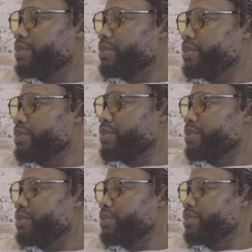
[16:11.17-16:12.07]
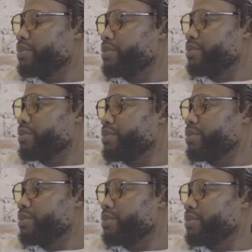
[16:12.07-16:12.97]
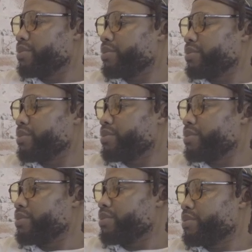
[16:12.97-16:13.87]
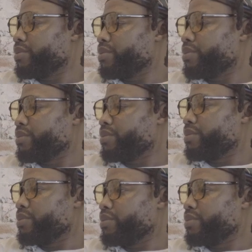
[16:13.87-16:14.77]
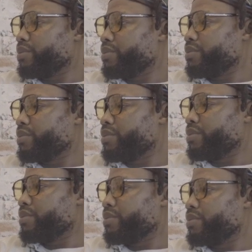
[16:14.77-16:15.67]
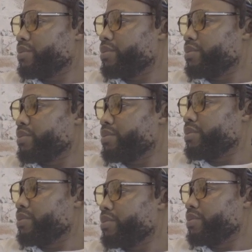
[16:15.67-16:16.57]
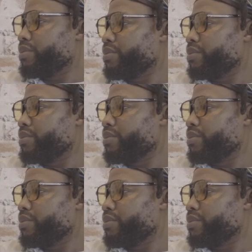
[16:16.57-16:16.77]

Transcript: (silent)